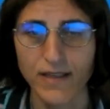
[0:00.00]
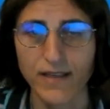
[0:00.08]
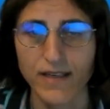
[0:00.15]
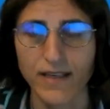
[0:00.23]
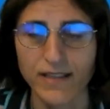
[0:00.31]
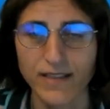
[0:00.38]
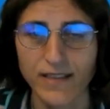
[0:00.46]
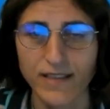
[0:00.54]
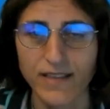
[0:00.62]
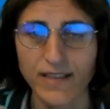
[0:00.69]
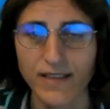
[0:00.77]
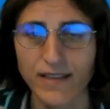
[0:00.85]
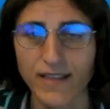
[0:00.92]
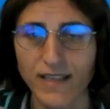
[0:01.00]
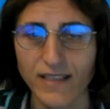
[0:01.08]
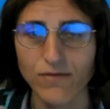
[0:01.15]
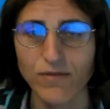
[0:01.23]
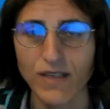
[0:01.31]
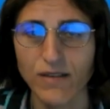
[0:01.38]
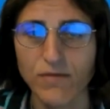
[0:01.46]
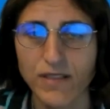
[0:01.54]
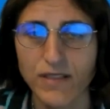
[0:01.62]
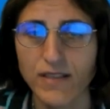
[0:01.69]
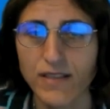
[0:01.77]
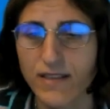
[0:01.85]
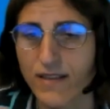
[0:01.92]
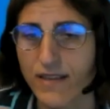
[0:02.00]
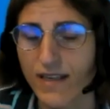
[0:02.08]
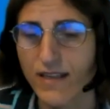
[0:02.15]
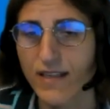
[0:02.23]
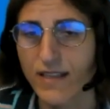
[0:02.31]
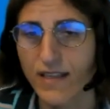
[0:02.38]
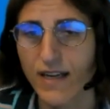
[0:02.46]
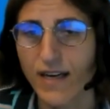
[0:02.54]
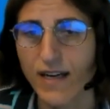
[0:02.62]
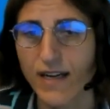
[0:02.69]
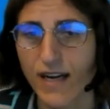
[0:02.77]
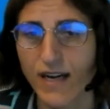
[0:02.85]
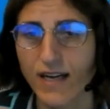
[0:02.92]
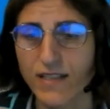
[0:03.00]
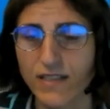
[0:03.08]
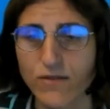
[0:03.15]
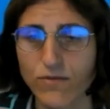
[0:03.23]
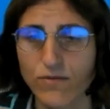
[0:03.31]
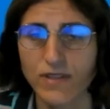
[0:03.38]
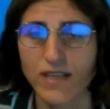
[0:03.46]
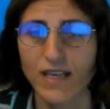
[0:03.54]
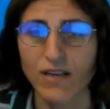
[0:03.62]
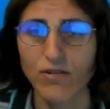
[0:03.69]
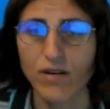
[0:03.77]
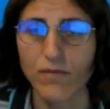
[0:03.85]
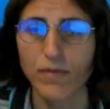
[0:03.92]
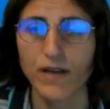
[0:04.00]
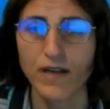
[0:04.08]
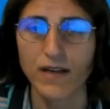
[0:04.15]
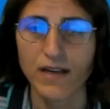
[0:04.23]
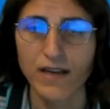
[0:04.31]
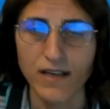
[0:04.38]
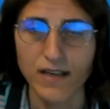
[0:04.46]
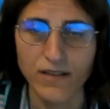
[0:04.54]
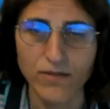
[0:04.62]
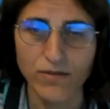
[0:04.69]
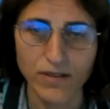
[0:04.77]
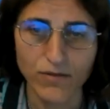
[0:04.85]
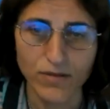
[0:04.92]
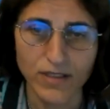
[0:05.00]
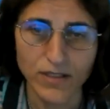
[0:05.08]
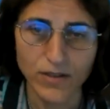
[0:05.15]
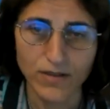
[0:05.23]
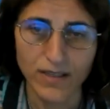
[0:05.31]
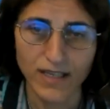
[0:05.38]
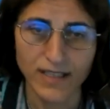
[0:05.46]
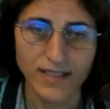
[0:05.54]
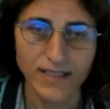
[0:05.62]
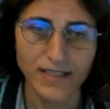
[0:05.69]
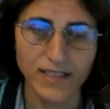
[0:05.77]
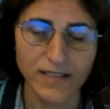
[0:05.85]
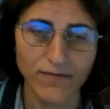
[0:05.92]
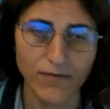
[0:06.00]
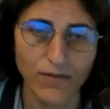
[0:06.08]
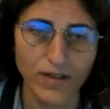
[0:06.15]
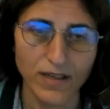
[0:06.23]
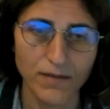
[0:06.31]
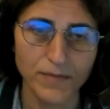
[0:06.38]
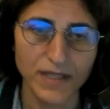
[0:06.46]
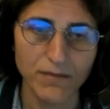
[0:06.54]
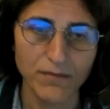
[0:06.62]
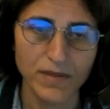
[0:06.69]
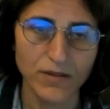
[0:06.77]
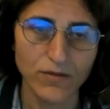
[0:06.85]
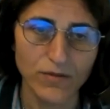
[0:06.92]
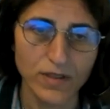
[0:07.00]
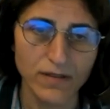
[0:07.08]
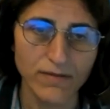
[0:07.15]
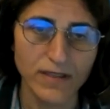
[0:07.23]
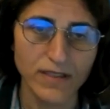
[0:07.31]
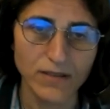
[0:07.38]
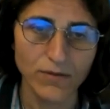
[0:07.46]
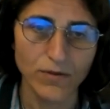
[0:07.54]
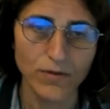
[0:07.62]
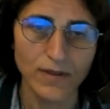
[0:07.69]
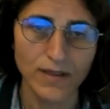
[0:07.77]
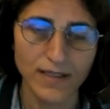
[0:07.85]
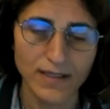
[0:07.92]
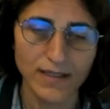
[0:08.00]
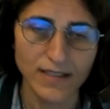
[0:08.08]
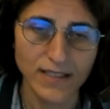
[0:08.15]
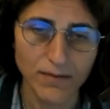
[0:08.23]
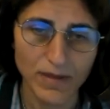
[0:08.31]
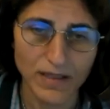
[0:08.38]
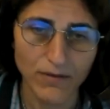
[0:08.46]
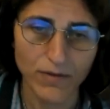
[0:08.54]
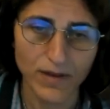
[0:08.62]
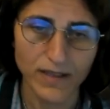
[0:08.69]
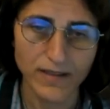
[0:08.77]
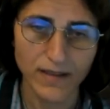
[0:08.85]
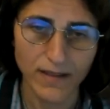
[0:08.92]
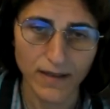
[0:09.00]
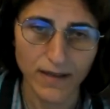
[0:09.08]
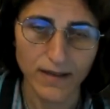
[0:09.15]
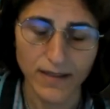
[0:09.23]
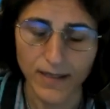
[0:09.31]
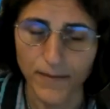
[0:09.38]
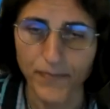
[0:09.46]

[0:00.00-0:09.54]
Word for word: And indeed, that's why we need a targeted action to scale up uh, in order to ensure SDG 4 commitment to universal youth literacy by 2030.